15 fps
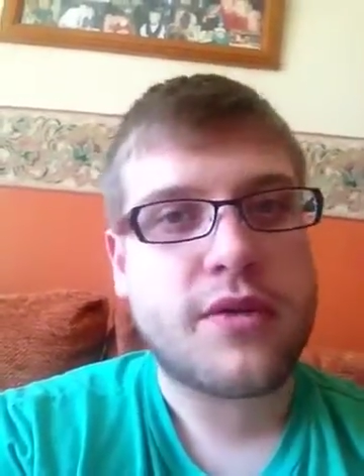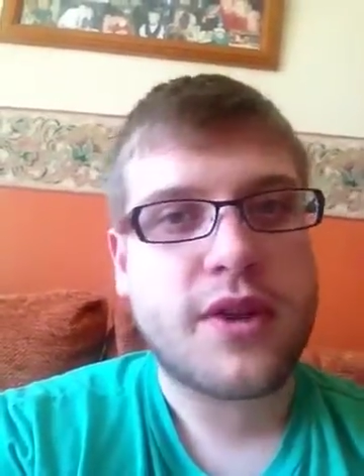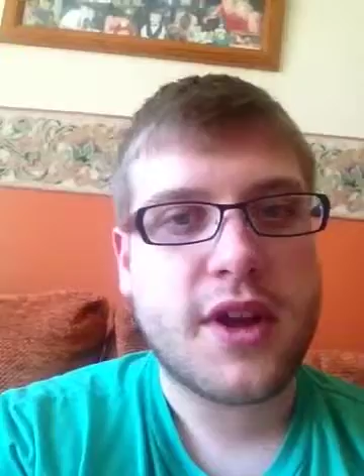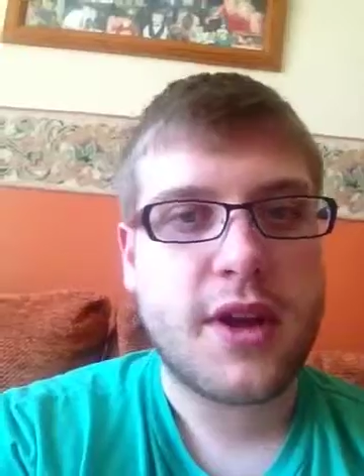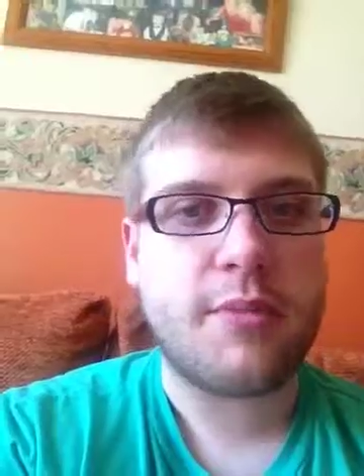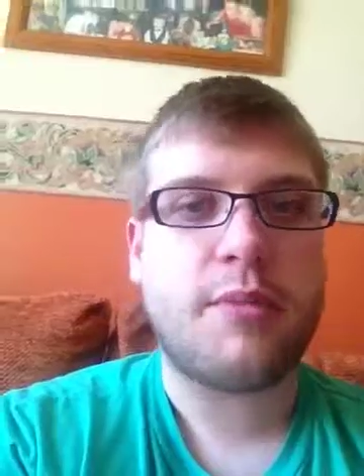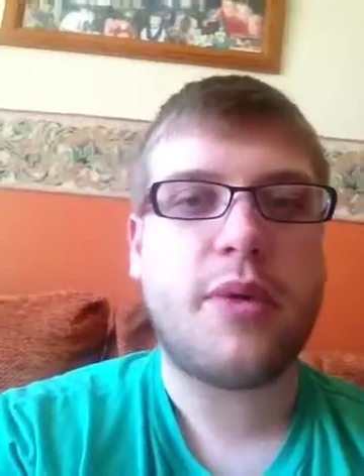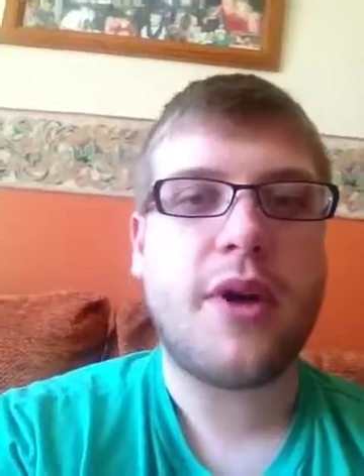to
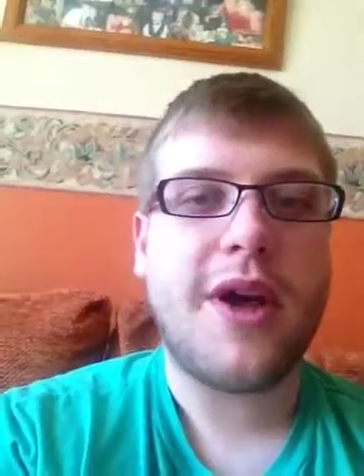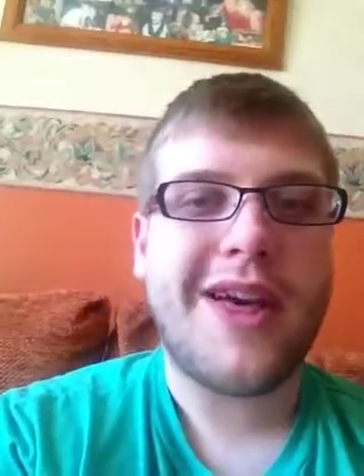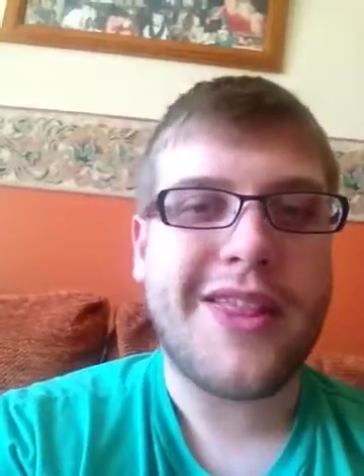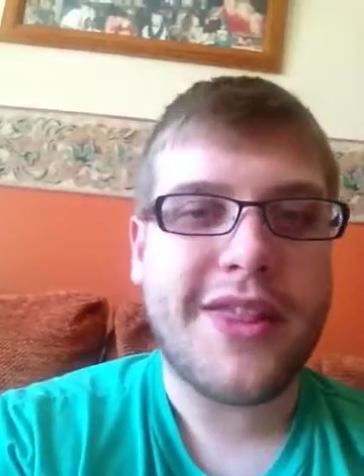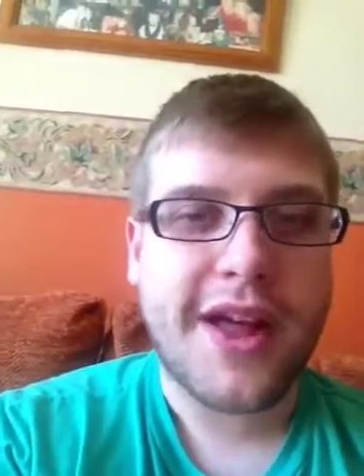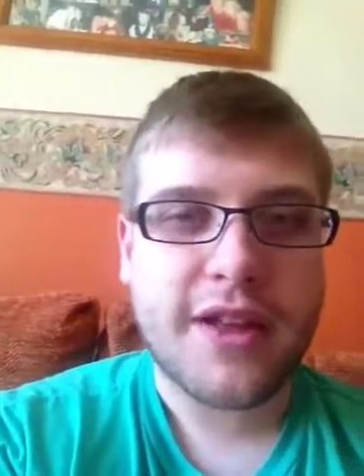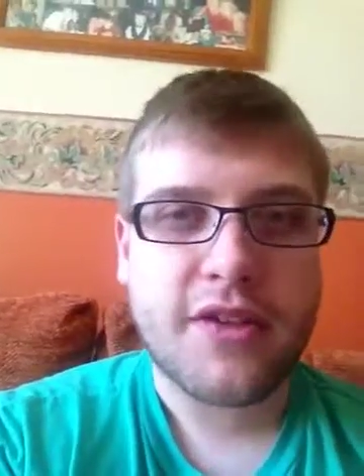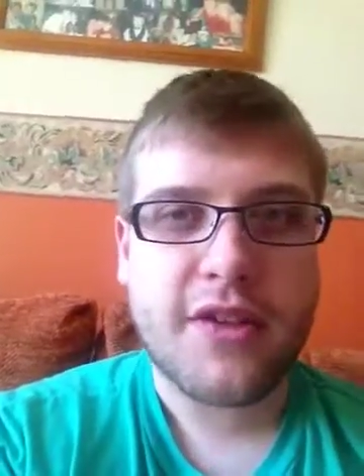keep
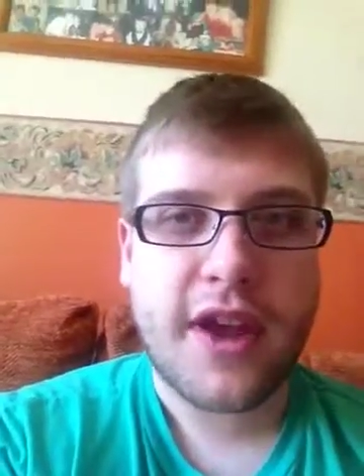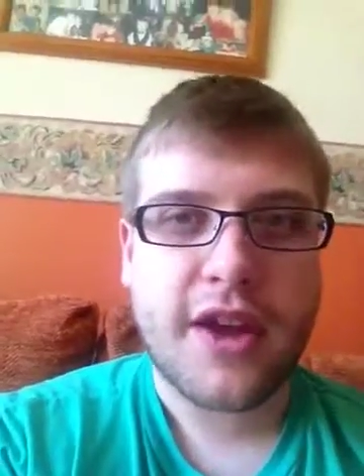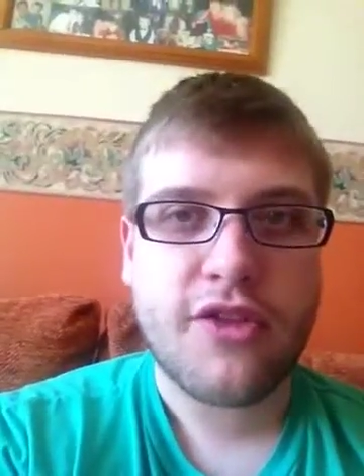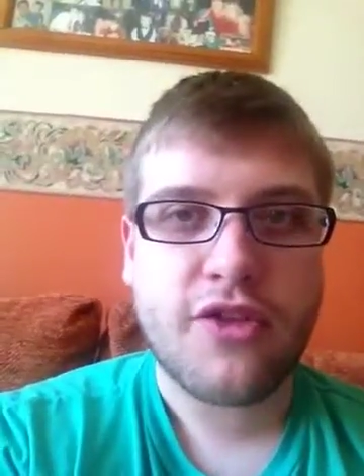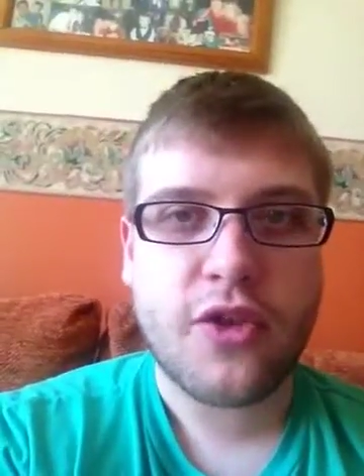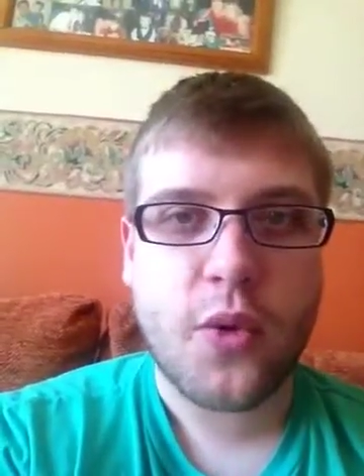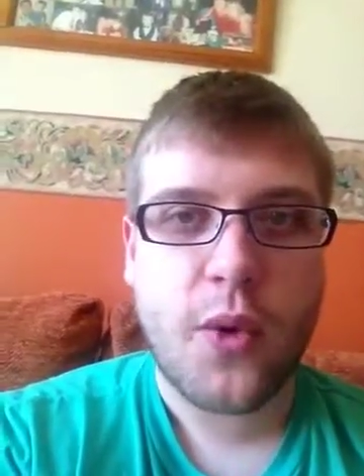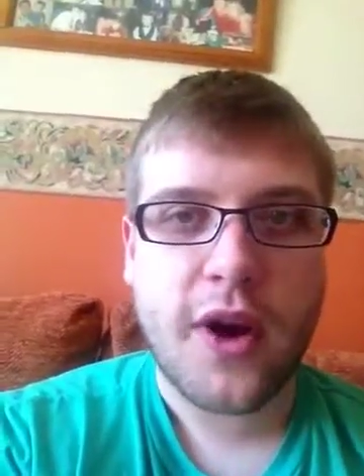that
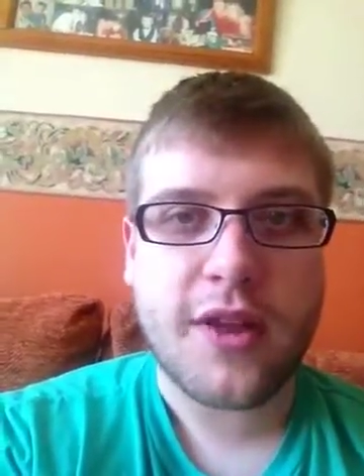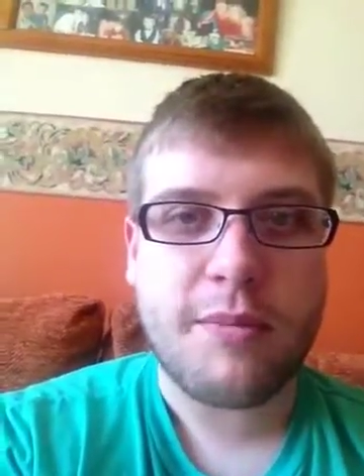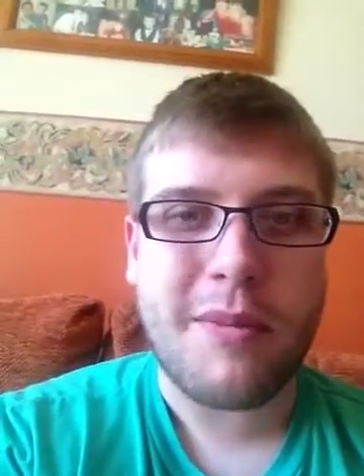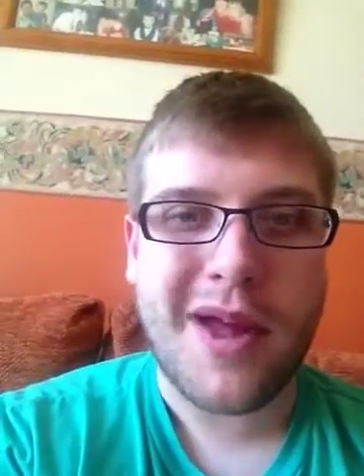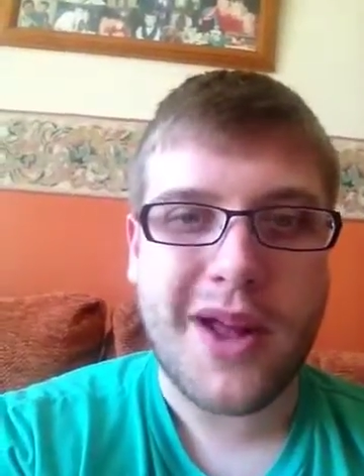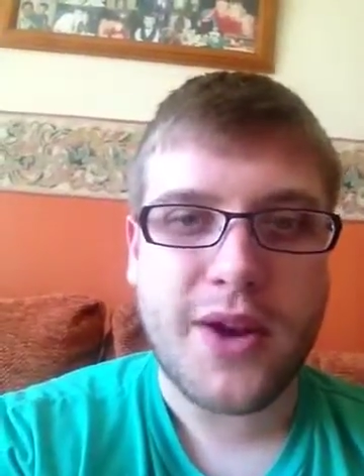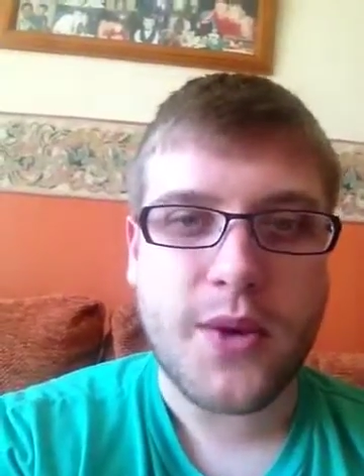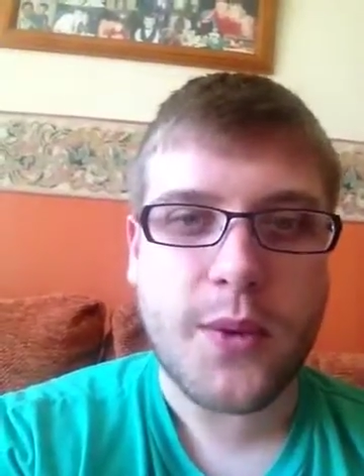section quite
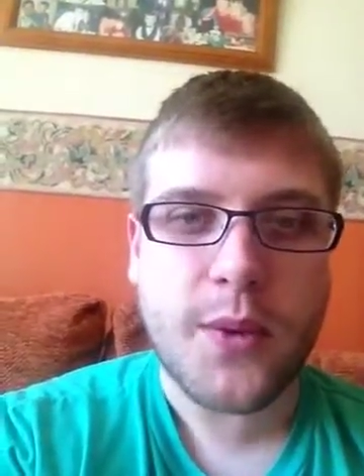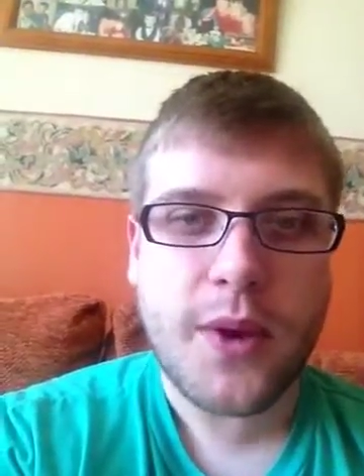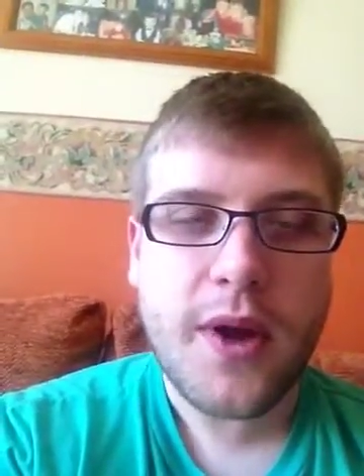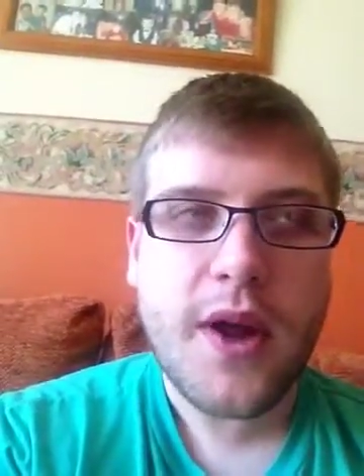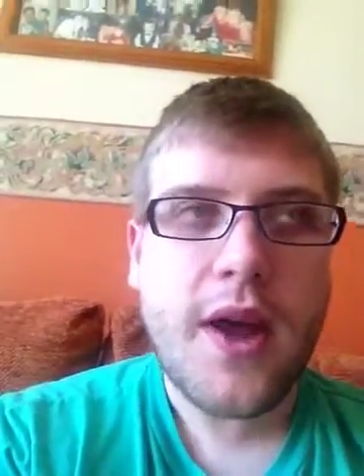mellow.